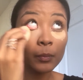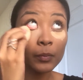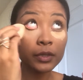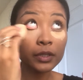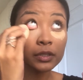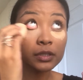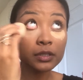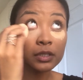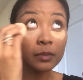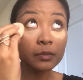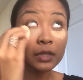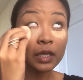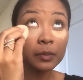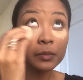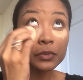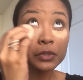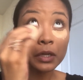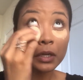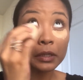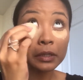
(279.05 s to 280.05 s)
but
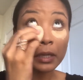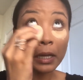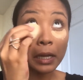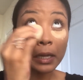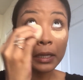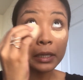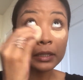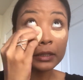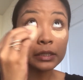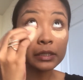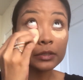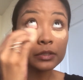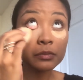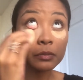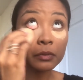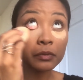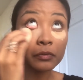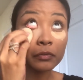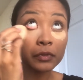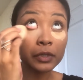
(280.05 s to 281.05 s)
sometimes they're not, and
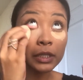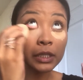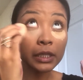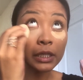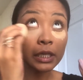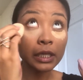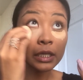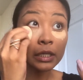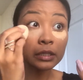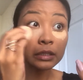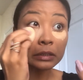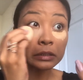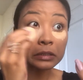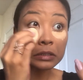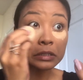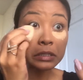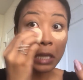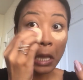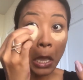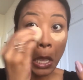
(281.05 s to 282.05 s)
this one really
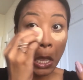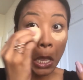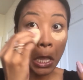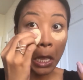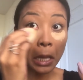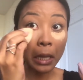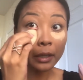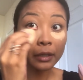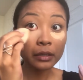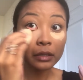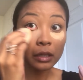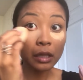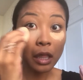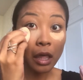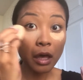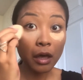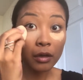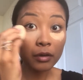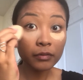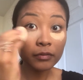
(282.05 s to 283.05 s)
is.
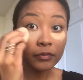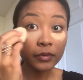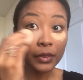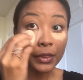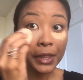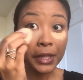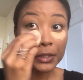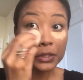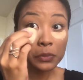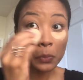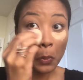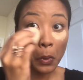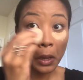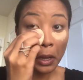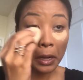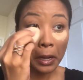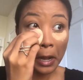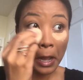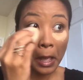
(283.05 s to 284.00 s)
Love this one.